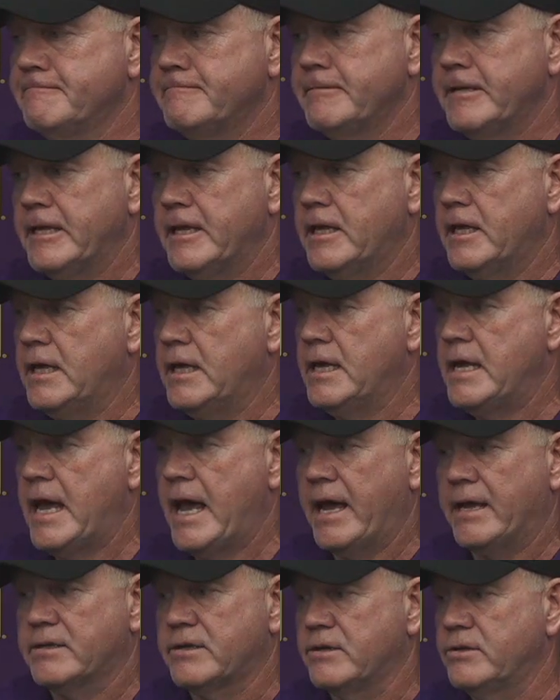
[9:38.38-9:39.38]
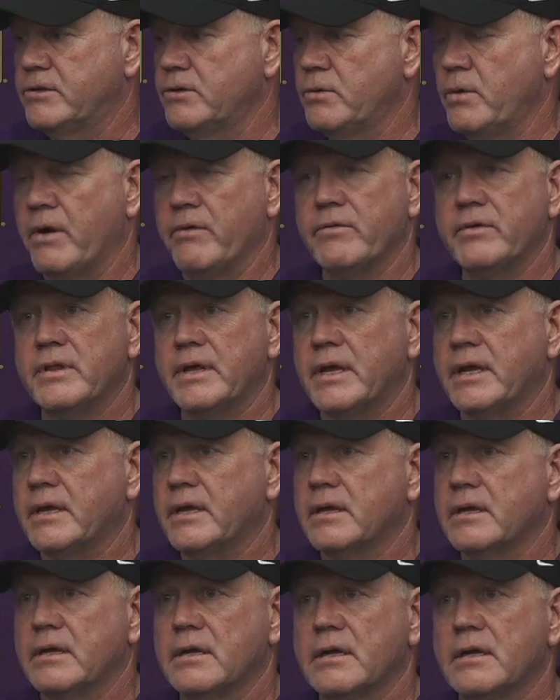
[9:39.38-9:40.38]
He had to do
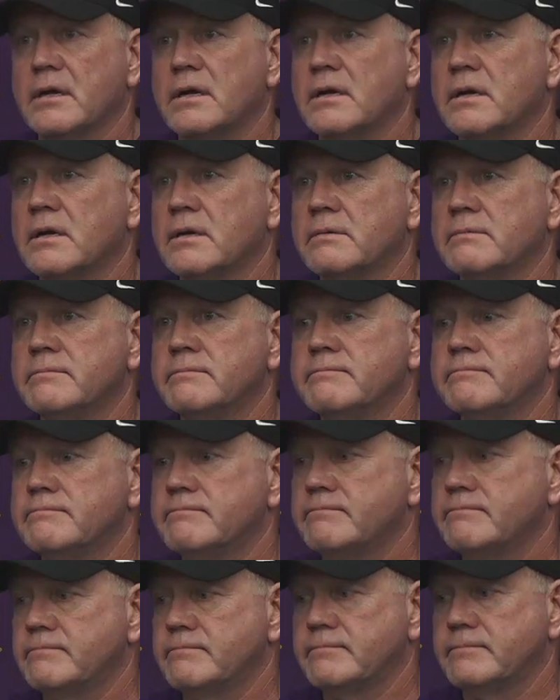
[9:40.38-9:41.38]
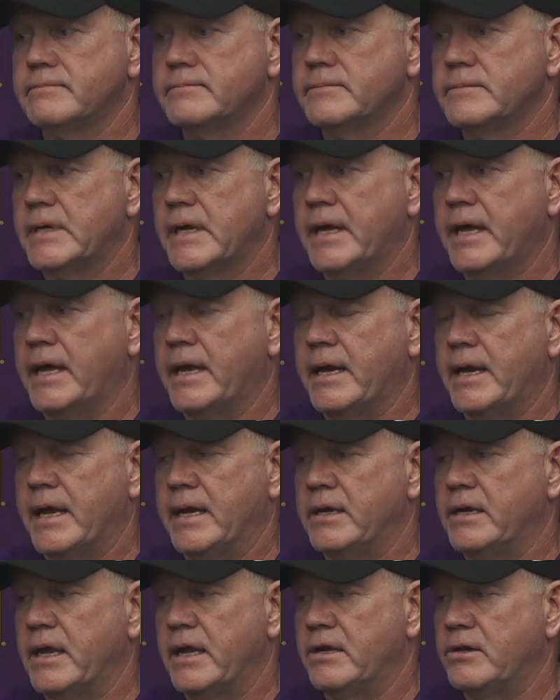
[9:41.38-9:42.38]
everything and
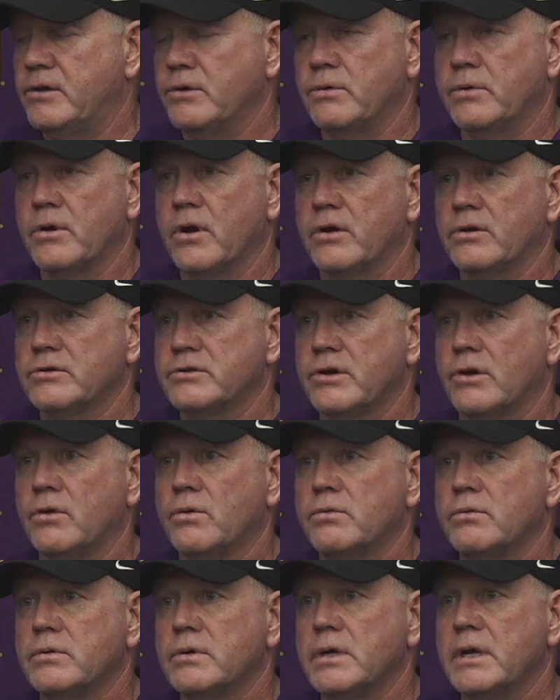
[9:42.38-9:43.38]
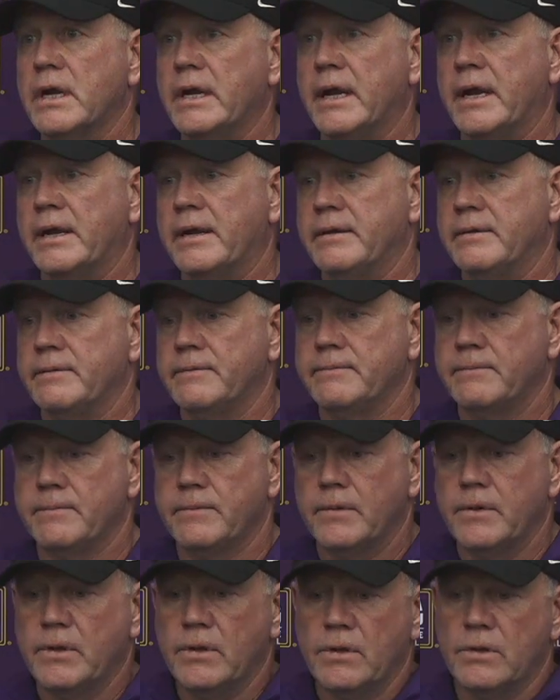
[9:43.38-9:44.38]
do it on his own. And
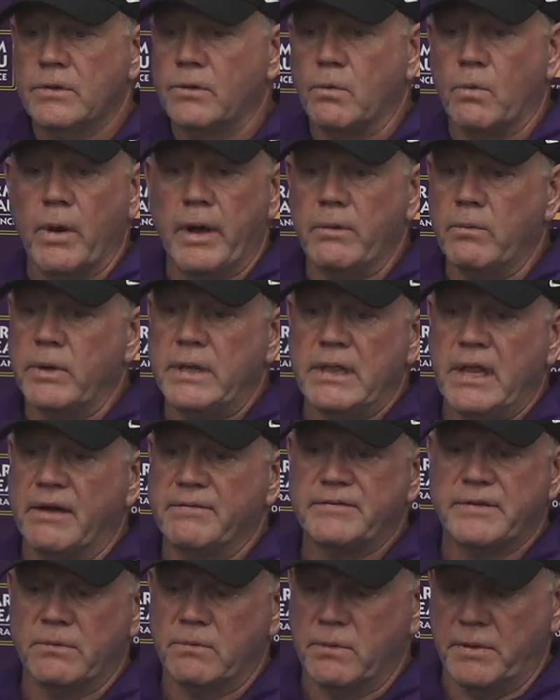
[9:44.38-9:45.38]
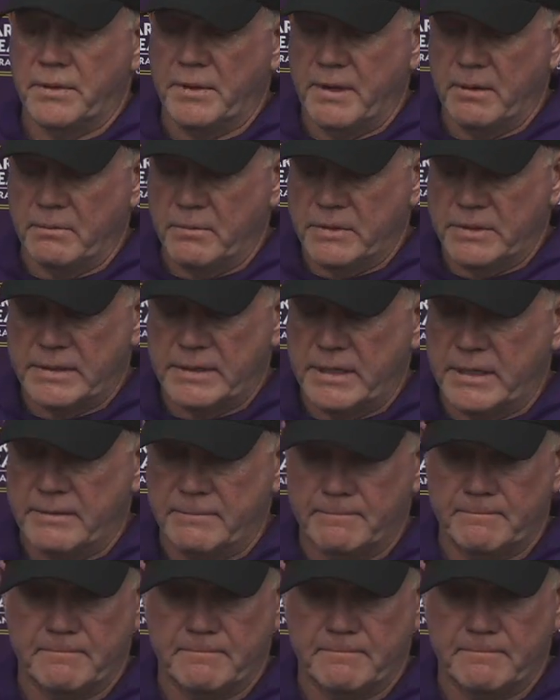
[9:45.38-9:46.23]
the way we left it with him was that,